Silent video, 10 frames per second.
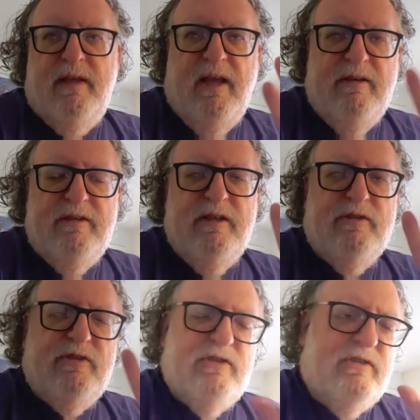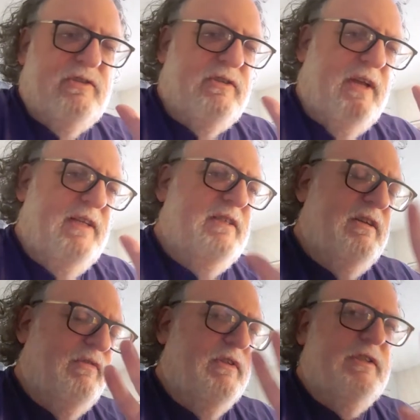There's slight
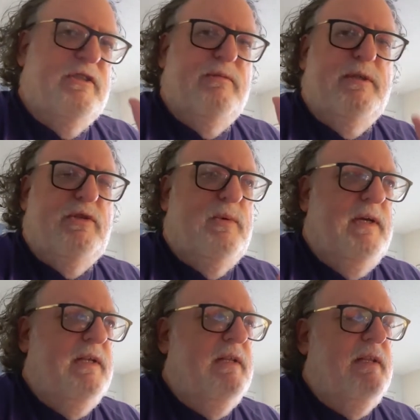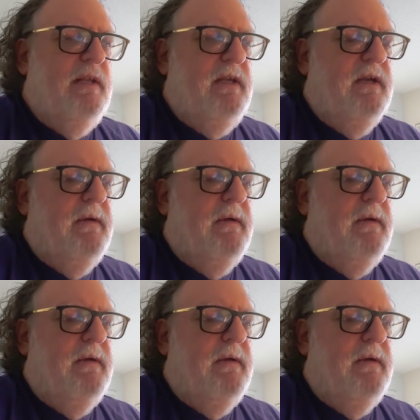differences between the